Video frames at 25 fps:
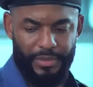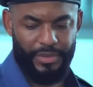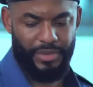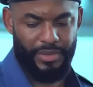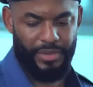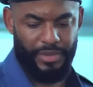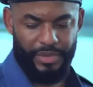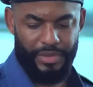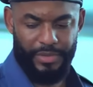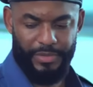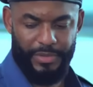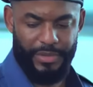
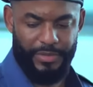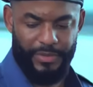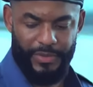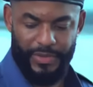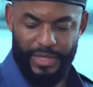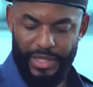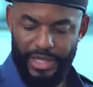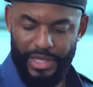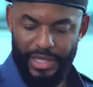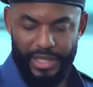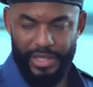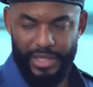Sorry, ma'am,
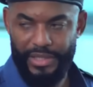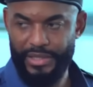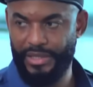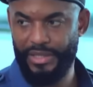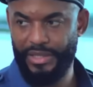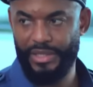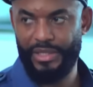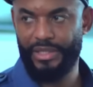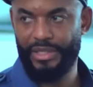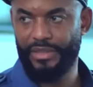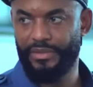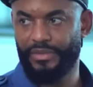but I can't
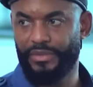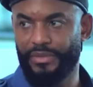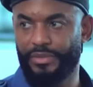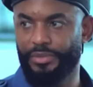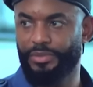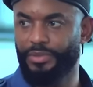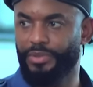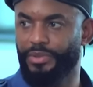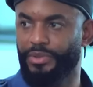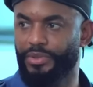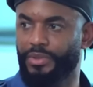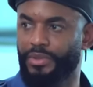take it
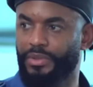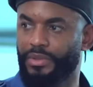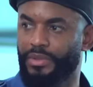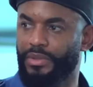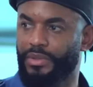from